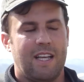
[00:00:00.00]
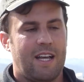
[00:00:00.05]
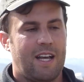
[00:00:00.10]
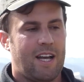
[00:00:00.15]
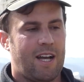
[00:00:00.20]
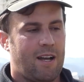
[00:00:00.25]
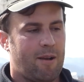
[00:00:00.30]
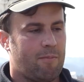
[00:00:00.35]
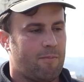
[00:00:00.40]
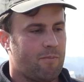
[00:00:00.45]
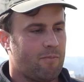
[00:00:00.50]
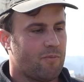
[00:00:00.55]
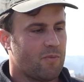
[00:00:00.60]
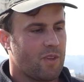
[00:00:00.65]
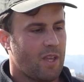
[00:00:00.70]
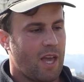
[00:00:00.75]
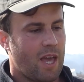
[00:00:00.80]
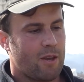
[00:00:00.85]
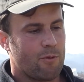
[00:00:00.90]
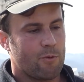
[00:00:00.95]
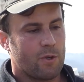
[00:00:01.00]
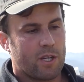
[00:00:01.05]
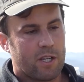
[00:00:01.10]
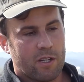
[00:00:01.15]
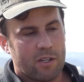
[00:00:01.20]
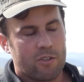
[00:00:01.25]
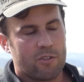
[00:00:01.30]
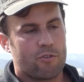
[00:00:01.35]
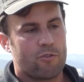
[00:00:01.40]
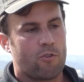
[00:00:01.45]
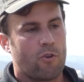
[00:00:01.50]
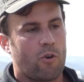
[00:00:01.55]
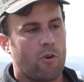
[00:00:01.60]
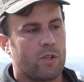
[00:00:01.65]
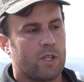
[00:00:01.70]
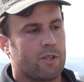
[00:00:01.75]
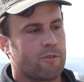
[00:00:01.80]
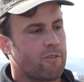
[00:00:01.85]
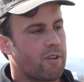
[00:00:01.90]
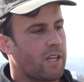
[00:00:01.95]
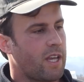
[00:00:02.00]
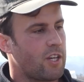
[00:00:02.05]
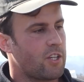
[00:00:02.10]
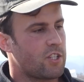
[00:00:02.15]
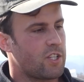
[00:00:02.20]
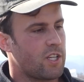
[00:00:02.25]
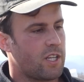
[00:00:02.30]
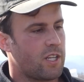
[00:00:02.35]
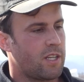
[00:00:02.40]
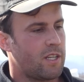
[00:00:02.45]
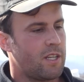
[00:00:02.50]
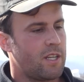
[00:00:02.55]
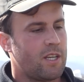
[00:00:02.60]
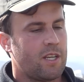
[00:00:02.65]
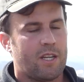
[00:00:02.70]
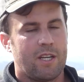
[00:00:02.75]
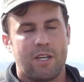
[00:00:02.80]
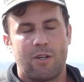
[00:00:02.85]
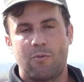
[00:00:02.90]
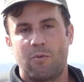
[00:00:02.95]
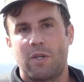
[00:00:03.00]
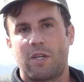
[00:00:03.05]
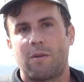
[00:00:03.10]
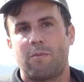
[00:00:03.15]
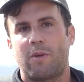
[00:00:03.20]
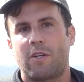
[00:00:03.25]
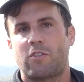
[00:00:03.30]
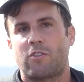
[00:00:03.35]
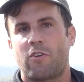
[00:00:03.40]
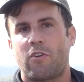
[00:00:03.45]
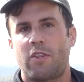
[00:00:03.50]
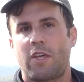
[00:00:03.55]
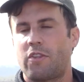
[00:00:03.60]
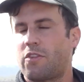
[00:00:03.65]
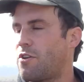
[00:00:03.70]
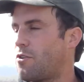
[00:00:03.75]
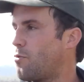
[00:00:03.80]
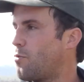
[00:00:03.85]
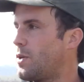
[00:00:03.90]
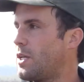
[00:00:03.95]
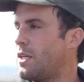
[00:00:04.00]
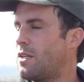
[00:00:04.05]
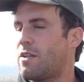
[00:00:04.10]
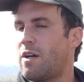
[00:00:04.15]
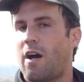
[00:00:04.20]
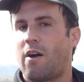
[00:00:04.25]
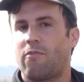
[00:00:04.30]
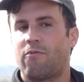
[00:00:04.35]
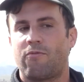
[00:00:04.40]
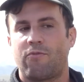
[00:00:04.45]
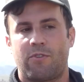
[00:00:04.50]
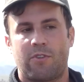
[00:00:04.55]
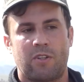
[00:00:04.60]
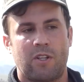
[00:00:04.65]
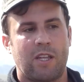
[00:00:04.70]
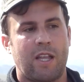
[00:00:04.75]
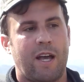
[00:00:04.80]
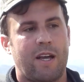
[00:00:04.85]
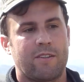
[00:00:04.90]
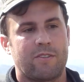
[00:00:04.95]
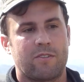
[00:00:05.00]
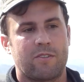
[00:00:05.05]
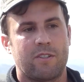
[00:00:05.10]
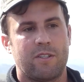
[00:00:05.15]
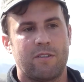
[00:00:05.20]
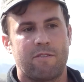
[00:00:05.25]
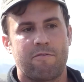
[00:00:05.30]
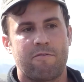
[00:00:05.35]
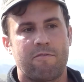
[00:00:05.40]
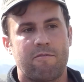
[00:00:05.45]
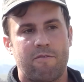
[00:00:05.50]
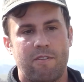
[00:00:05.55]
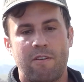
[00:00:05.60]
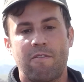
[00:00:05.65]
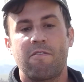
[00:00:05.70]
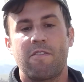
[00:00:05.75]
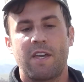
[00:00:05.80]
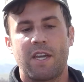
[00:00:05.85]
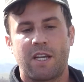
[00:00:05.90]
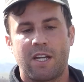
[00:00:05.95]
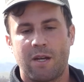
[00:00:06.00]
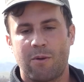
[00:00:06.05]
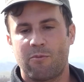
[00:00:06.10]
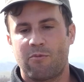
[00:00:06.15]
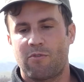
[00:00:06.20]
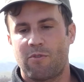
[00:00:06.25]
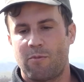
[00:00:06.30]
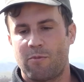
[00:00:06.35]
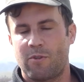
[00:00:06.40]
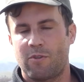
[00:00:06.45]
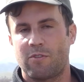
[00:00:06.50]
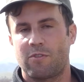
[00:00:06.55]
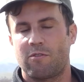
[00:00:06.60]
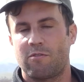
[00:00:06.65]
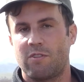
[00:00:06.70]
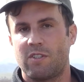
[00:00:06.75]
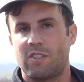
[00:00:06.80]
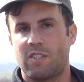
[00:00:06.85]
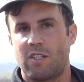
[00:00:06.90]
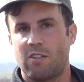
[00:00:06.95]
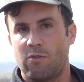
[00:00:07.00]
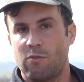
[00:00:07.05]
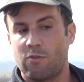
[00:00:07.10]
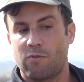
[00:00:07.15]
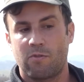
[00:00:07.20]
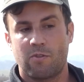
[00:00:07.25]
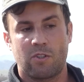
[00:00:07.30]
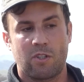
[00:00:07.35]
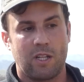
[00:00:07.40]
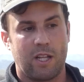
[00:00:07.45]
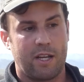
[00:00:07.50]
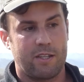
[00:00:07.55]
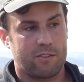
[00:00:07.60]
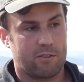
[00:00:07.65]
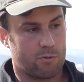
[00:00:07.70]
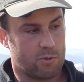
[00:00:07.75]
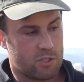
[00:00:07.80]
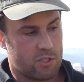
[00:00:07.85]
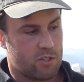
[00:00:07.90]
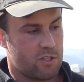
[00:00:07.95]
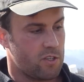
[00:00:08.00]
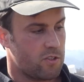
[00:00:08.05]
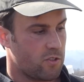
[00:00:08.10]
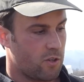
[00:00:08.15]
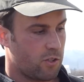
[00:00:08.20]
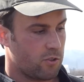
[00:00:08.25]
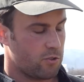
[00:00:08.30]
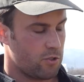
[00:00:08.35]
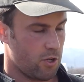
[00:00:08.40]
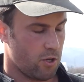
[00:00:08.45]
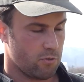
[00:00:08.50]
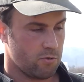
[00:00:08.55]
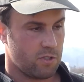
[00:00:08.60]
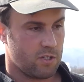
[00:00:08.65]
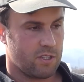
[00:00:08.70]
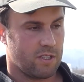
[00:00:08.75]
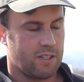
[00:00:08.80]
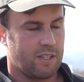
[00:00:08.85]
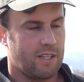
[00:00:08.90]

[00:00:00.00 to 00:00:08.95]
And we can control irrigation. We can make sure that they're weaned off fertilizer if they come from nurseries that use fertilizer, which these all don't.